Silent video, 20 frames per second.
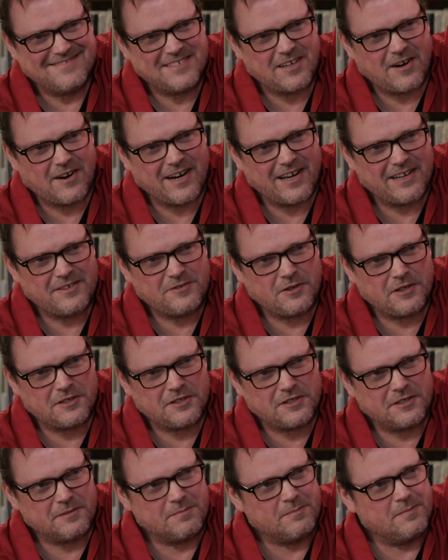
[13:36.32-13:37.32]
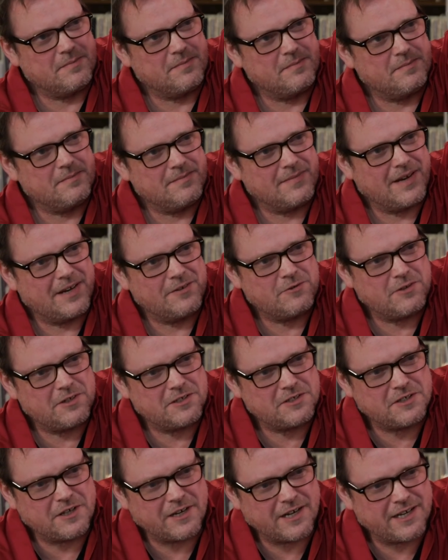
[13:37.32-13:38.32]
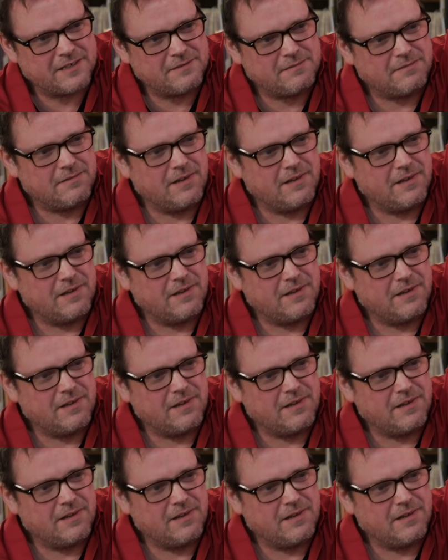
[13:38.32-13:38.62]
Sorry, I trust your head.